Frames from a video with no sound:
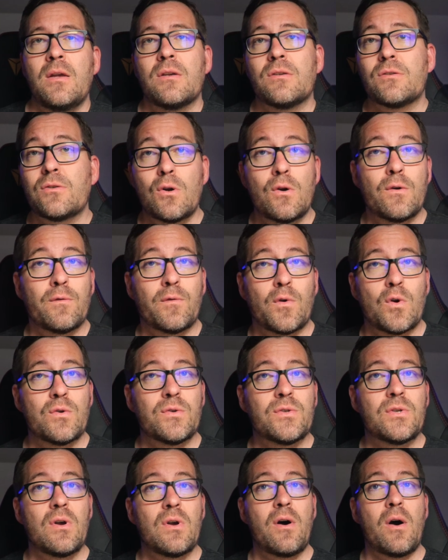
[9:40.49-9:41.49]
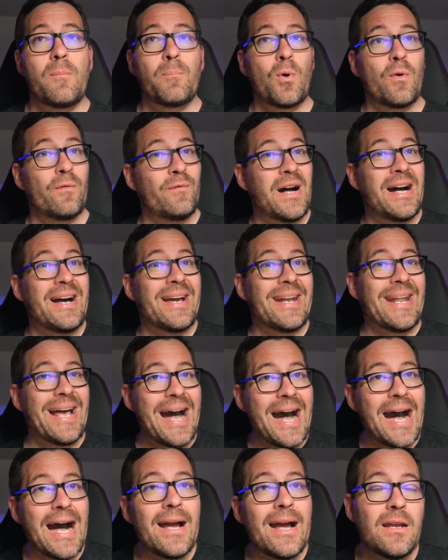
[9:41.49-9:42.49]
Servers provide
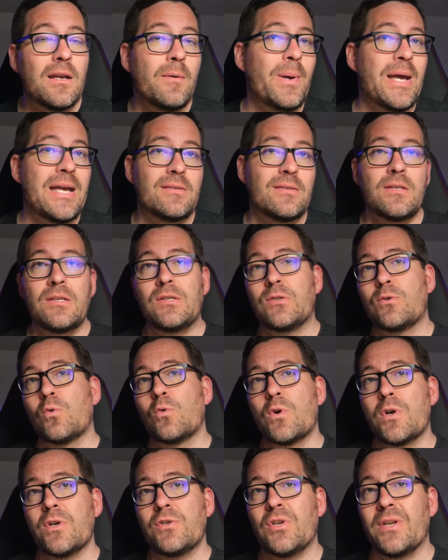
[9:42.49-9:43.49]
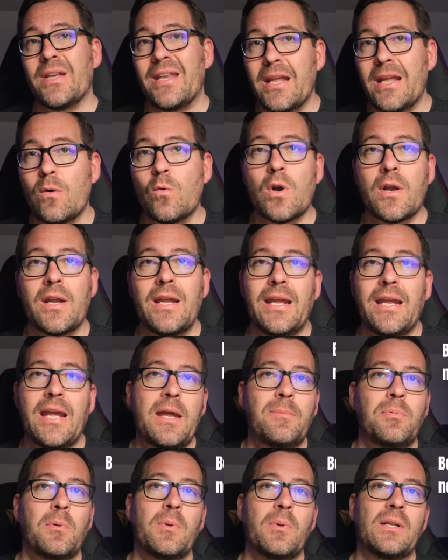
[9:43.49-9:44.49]
high capacity storage and networking
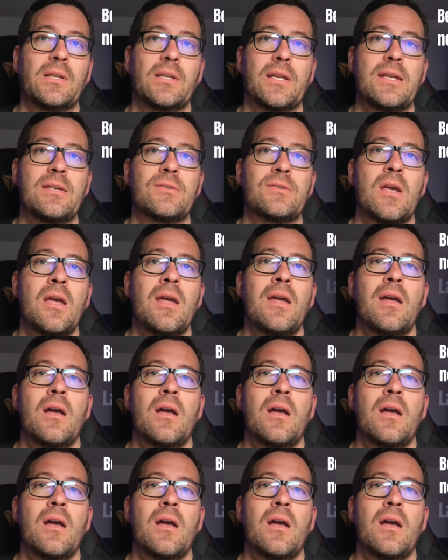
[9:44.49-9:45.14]
capabilities,